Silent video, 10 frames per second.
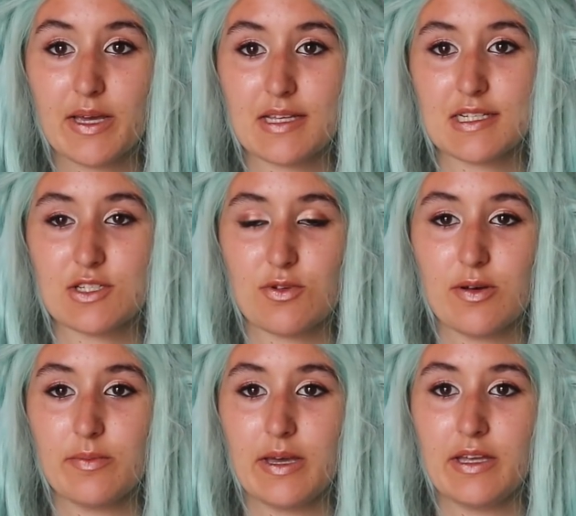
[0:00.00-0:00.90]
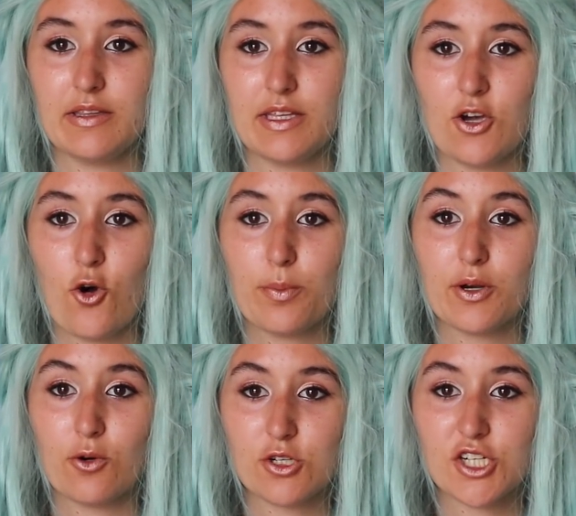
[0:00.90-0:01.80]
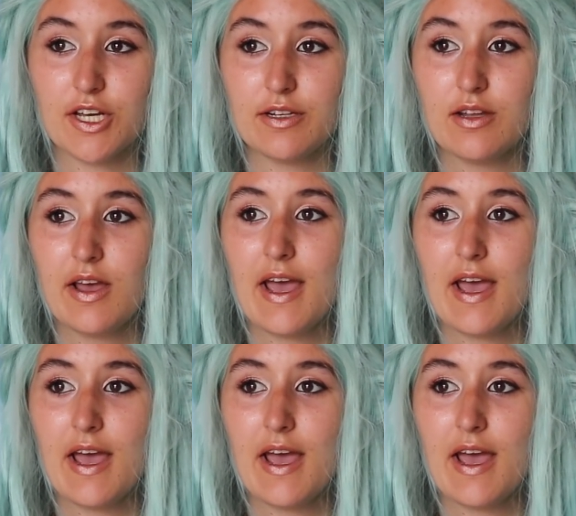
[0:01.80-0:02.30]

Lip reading: because I swim in the open ocean,